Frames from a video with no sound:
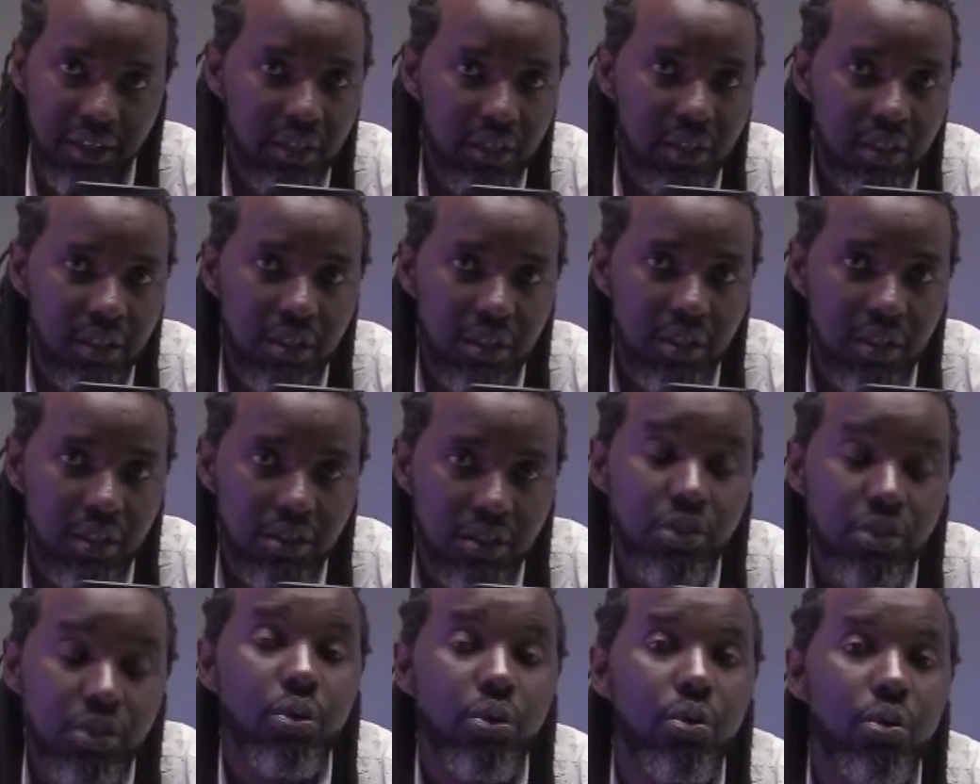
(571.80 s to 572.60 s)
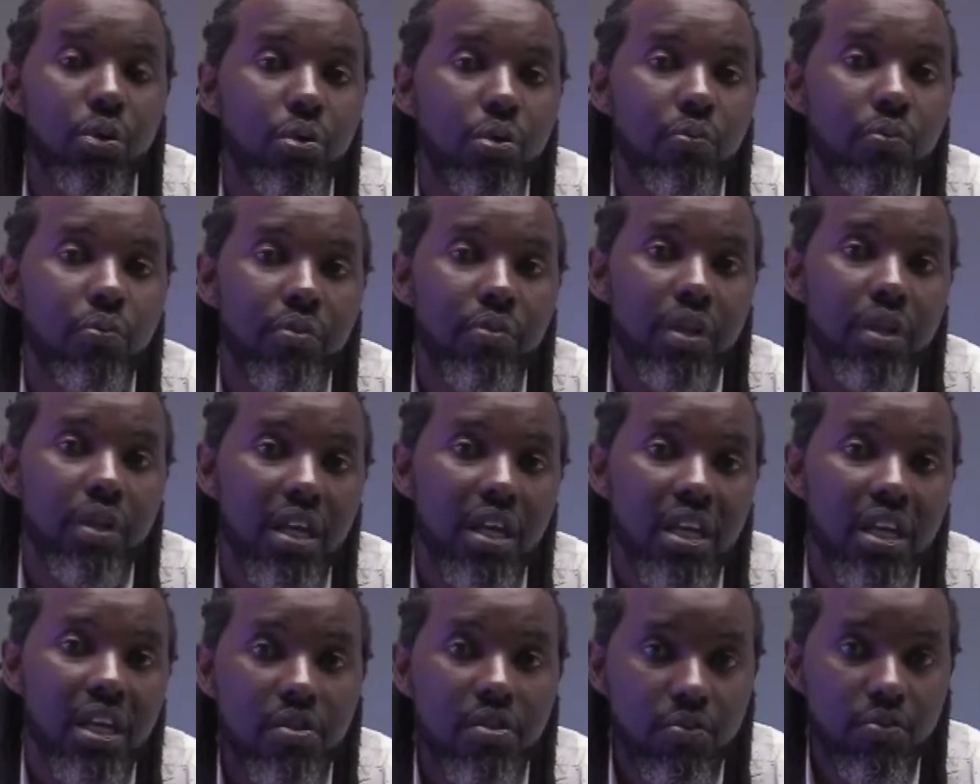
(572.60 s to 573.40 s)
So if you
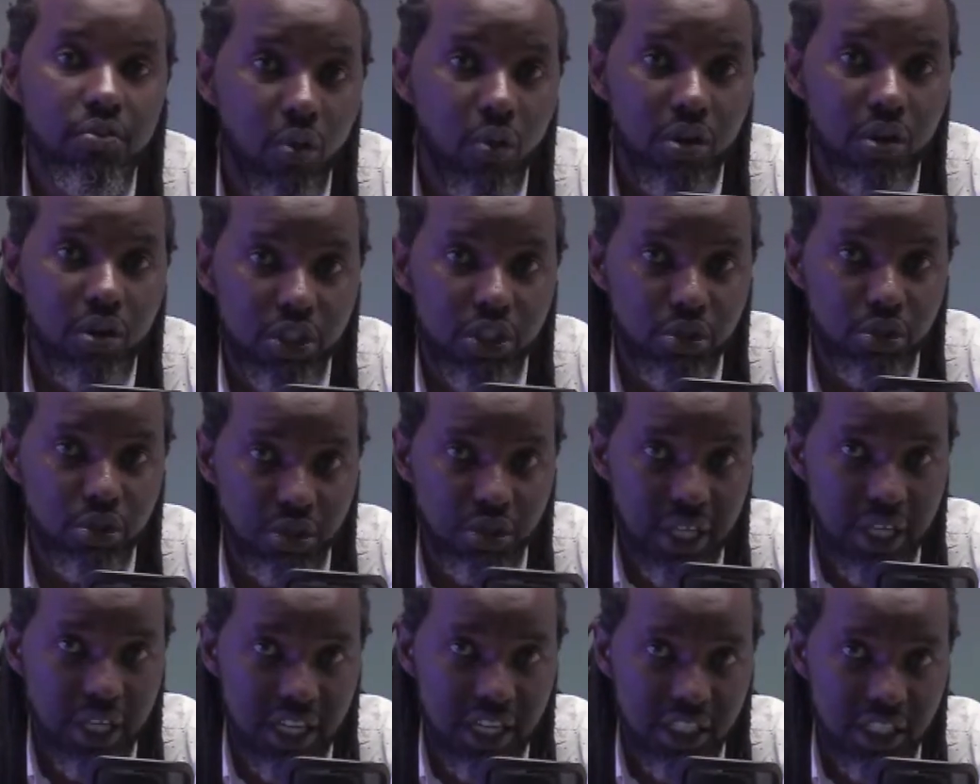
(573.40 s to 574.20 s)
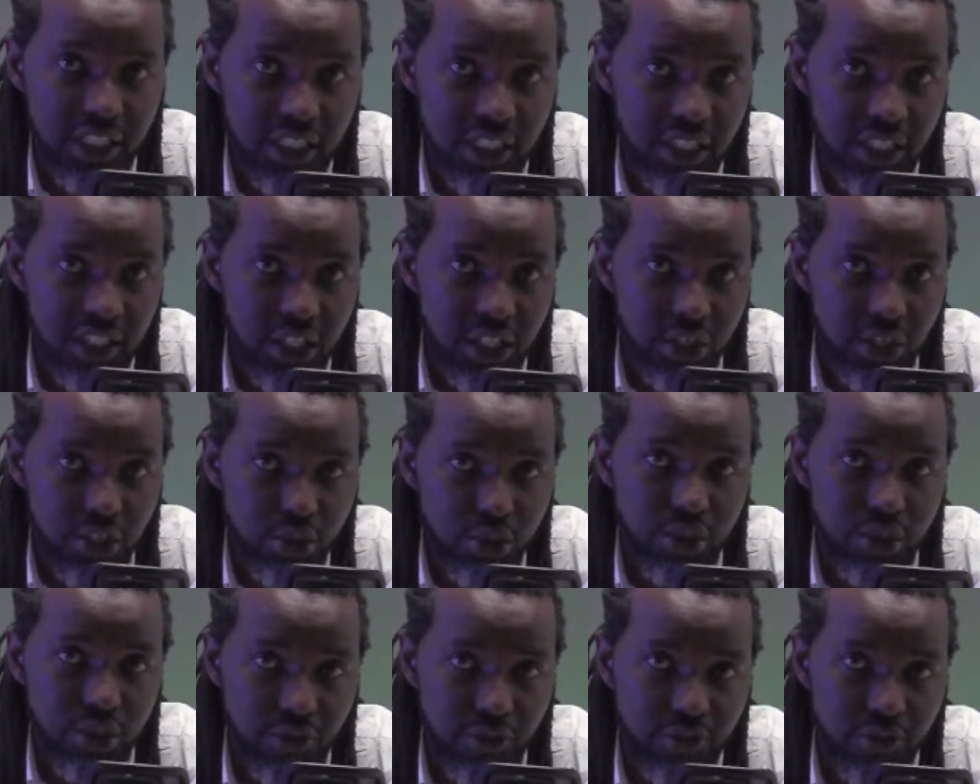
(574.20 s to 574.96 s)
want to start shooting video,